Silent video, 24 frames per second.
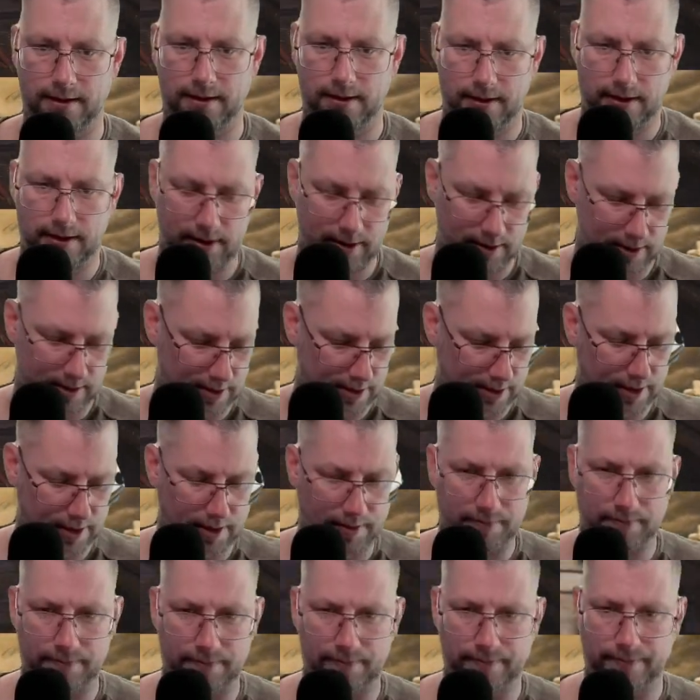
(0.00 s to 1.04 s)

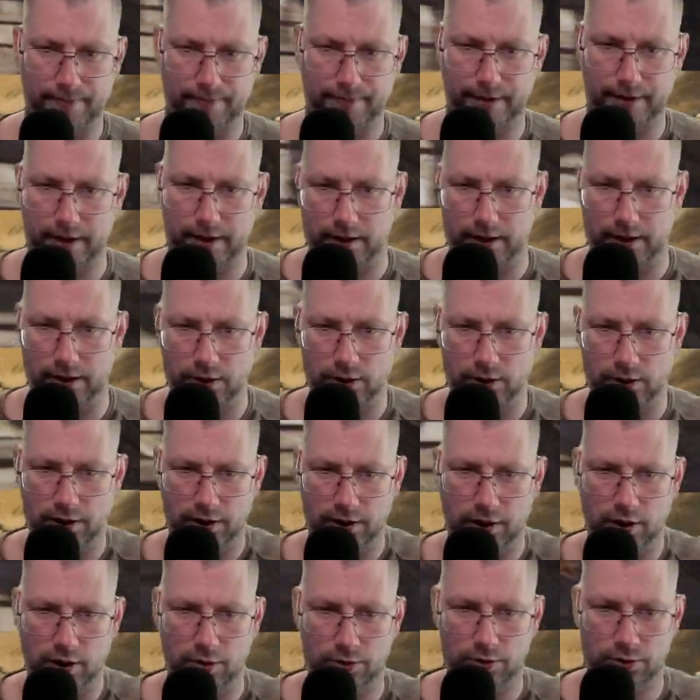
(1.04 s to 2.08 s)
You're gonna go
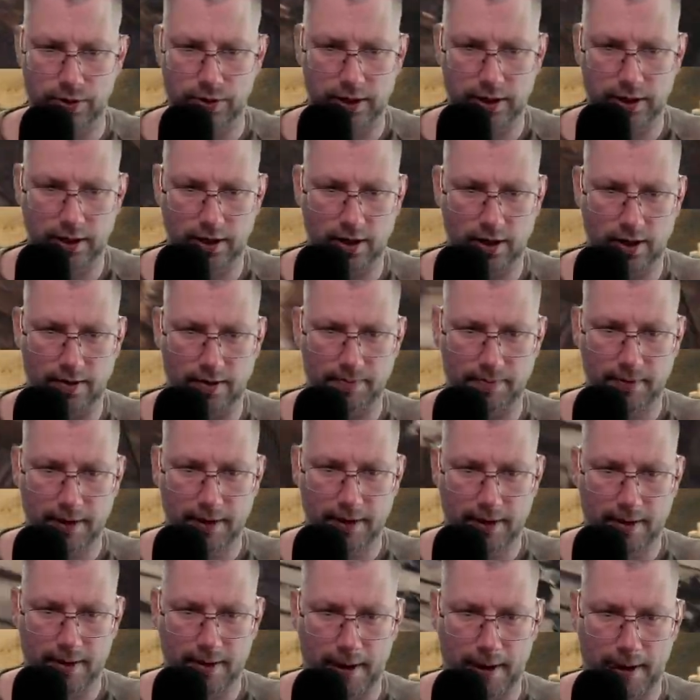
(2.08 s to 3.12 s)
to the
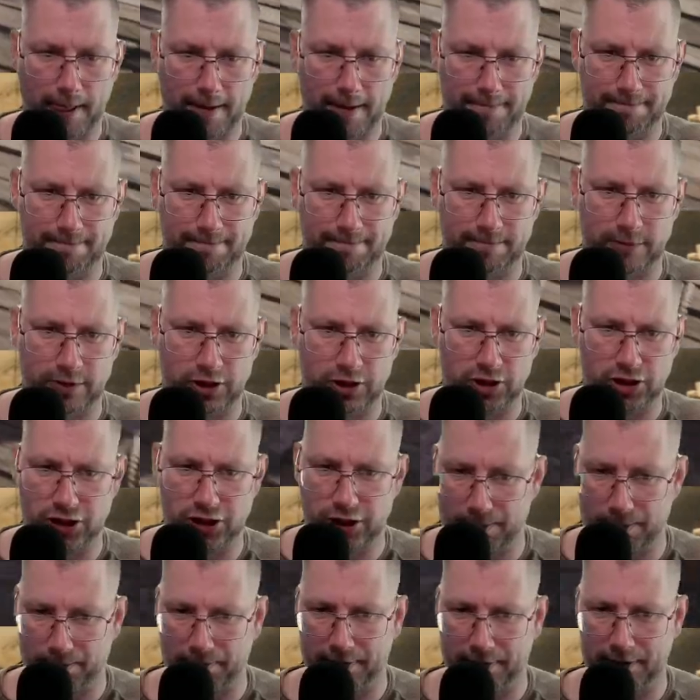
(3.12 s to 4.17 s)

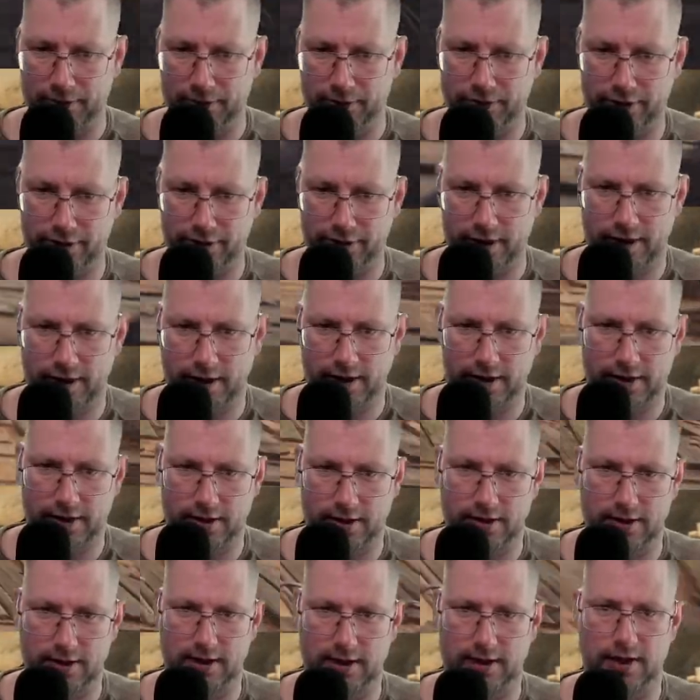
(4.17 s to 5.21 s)
shipbuilder,
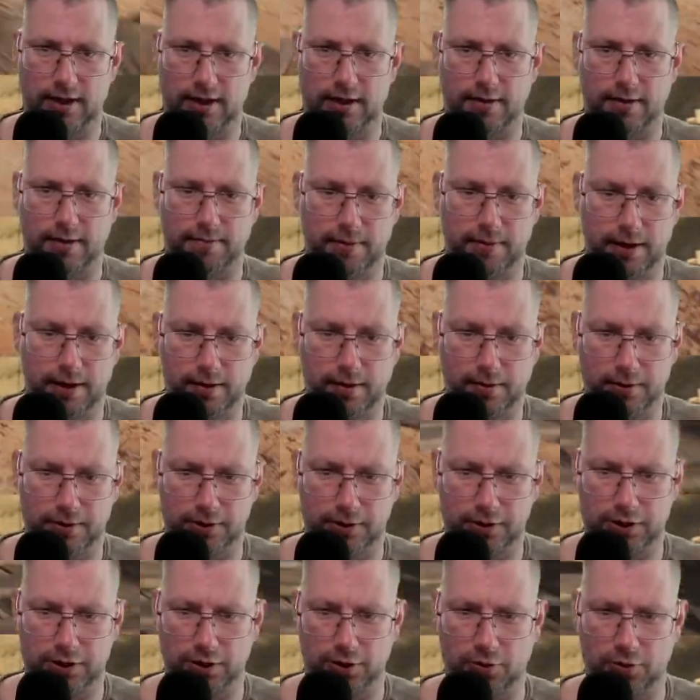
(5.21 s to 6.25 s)
what's the
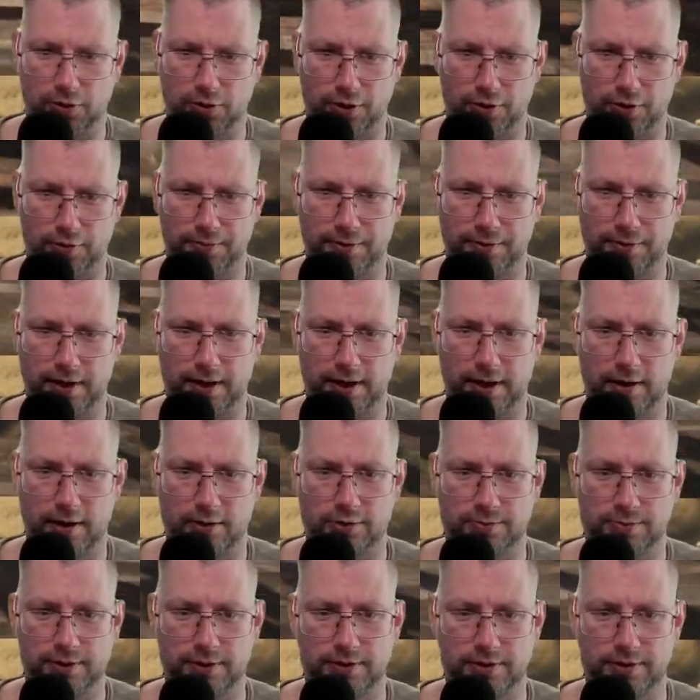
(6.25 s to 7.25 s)
query pronouncement?